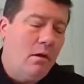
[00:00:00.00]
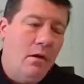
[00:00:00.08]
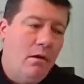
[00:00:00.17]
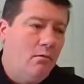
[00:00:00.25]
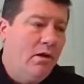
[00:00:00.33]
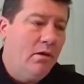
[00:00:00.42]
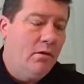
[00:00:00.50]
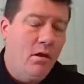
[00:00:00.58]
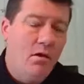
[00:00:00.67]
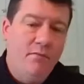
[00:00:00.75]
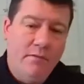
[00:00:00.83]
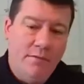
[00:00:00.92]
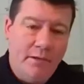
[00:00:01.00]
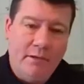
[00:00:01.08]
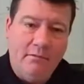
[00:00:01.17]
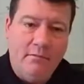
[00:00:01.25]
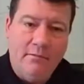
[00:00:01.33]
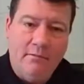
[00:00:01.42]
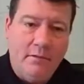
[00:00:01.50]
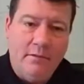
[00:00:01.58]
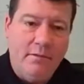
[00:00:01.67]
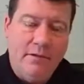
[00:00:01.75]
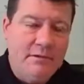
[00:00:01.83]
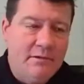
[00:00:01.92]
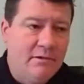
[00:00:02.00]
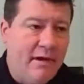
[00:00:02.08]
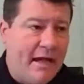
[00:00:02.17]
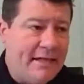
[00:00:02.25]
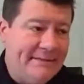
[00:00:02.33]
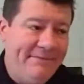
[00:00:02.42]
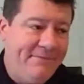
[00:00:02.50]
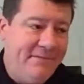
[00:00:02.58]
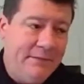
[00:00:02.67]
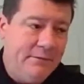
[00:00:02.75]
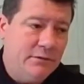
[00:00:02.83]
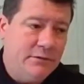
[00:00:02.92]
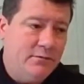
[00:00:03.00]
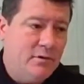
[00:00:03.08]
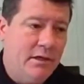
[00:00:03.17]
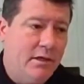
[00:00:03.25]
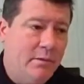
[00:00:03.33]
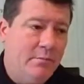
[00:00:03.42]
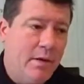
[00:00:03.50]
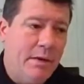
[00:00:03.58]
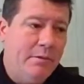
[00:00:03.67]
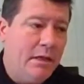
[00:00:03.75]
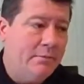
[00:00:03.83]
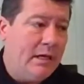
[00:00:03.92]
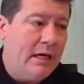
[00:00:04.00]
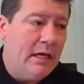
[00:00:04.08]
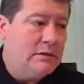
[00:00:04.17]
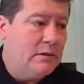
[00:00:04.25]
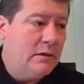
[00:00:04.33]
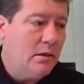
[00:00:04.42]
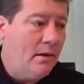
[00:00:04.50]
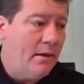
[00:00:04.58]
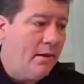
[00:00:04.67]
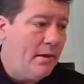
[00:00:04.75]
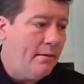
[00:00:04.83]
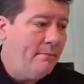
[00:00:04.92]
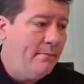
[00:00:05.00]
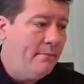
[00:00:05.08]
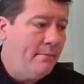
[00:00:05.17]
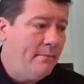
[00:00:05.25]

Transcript: we were over the these grassy fields trying to mop up guys um,